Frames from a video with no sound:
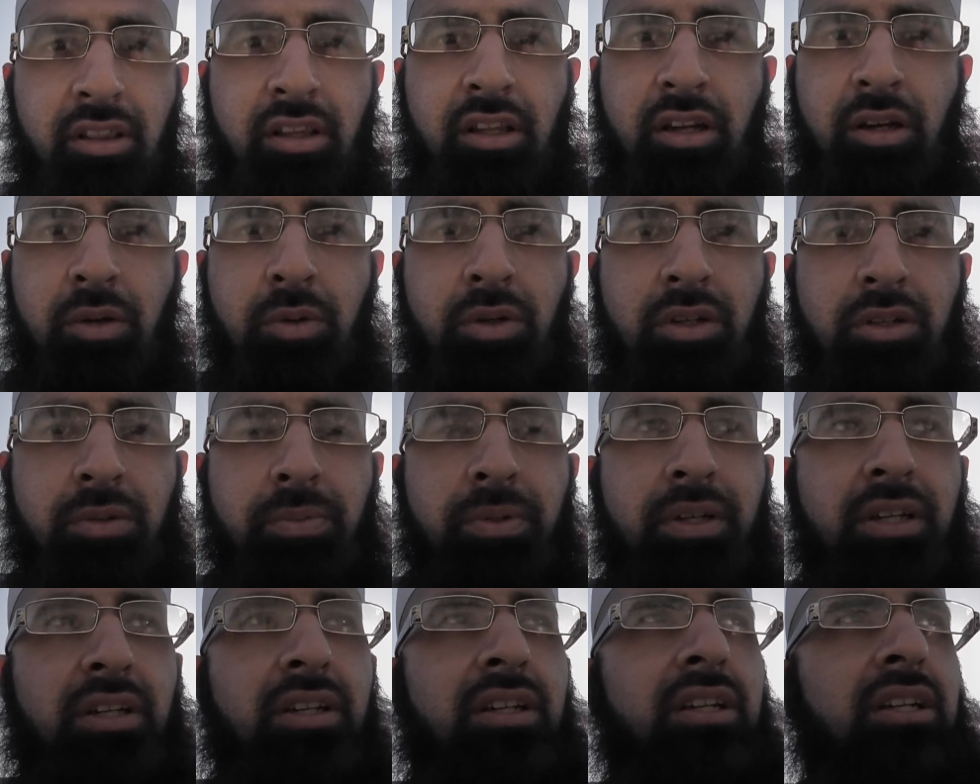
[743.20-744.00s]
Allahu
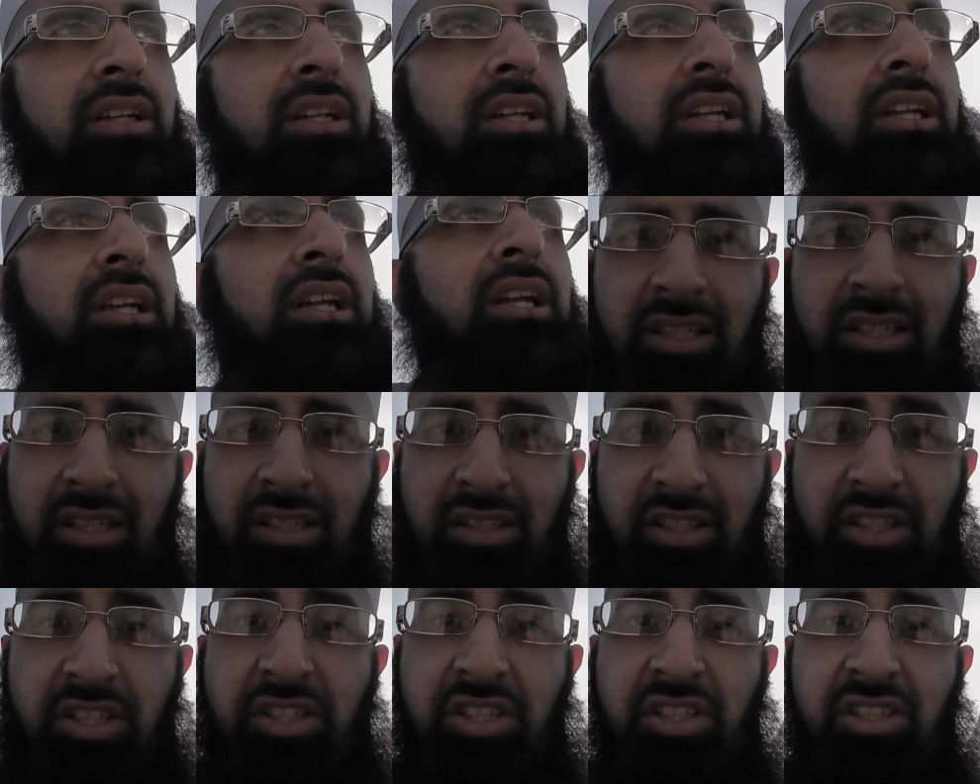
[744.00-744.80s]
Akbar.
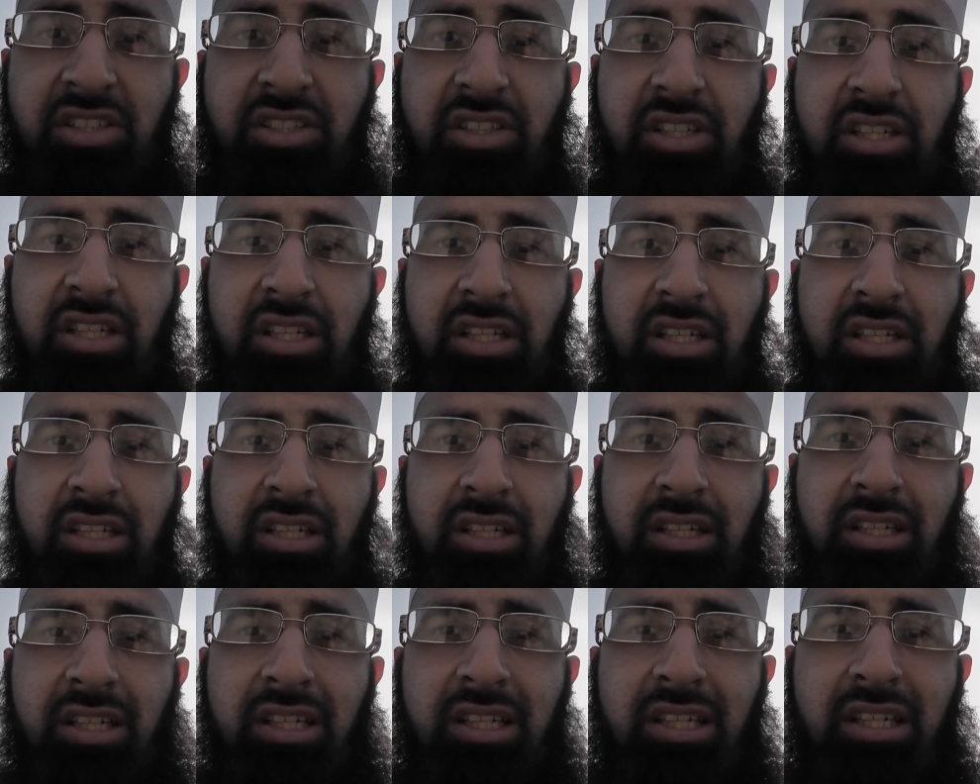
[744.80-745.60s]
This is a
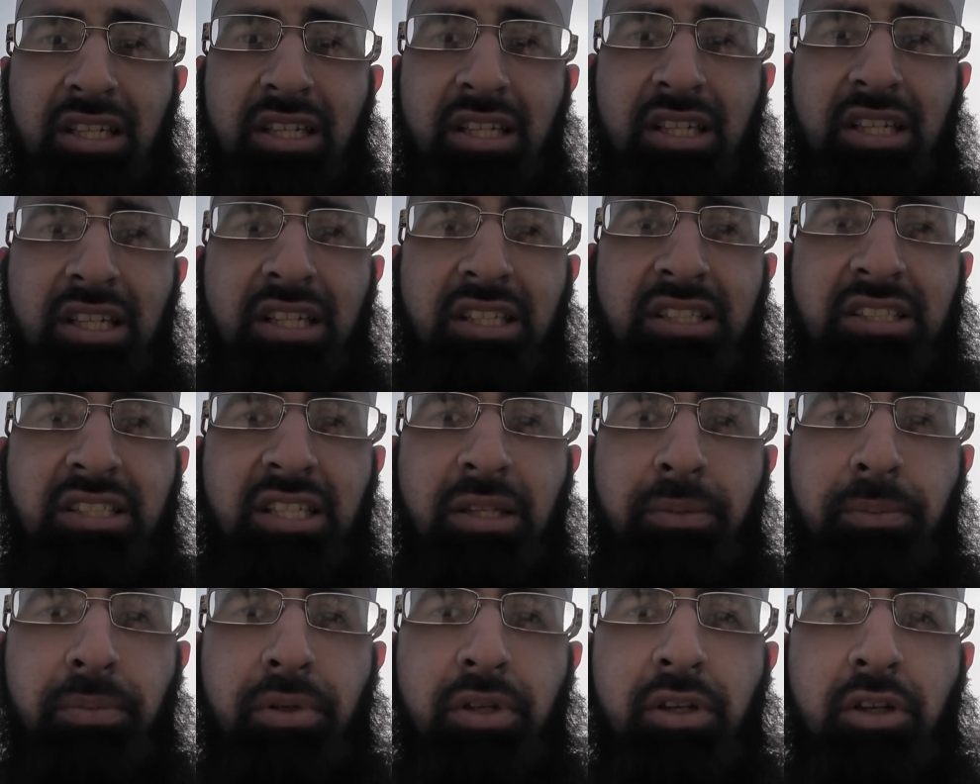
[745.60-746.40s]

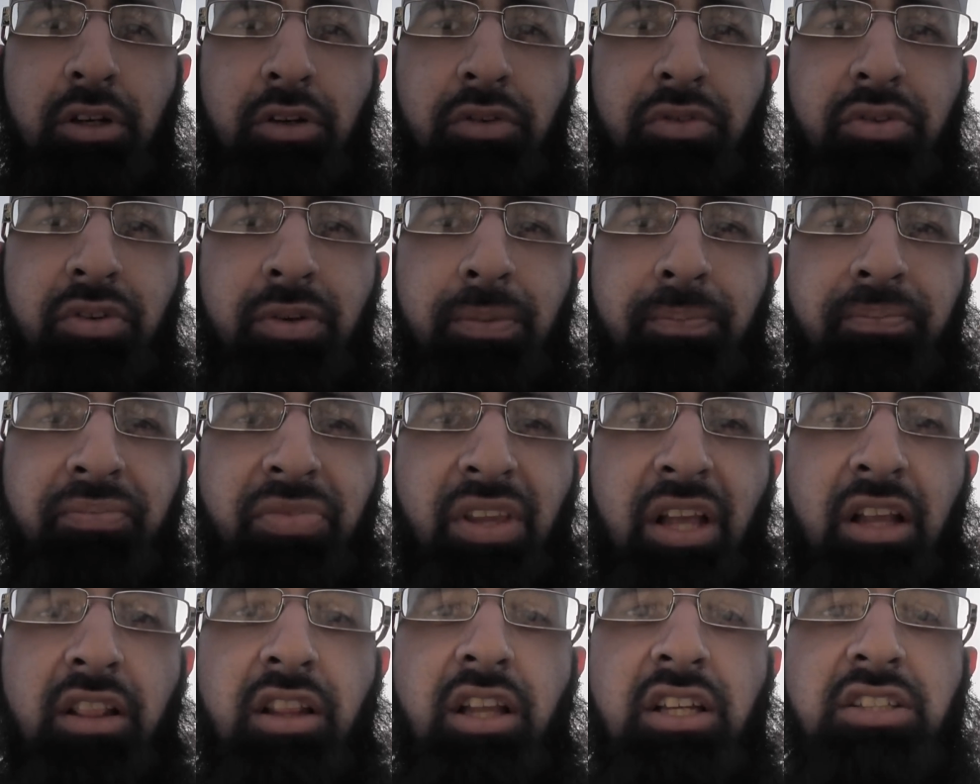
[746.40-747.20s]
symbol of
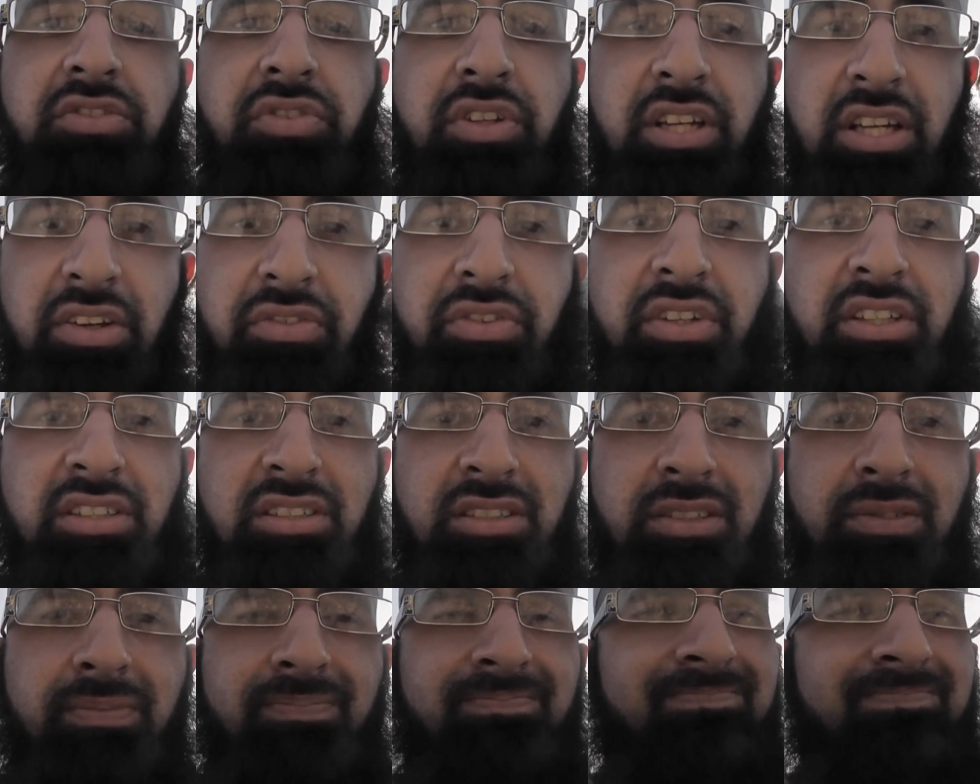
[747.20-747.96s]
Allah's forgiveness.